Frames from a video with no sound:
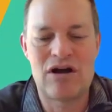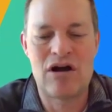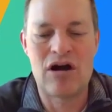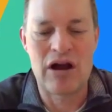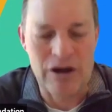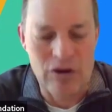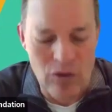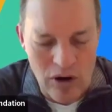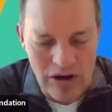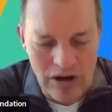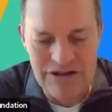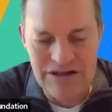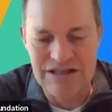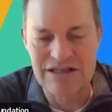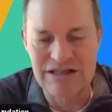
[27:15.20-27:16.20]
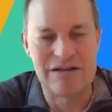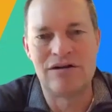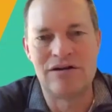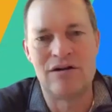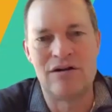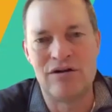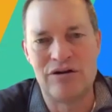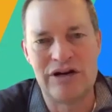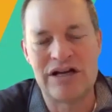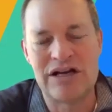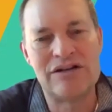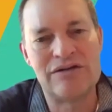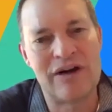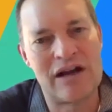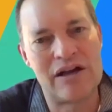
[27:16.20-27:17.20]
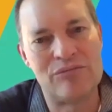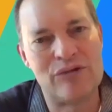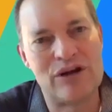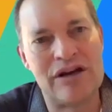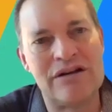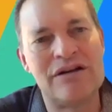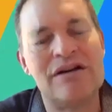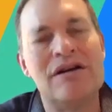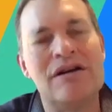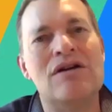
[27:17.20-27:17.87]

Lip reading: high quality learning and development,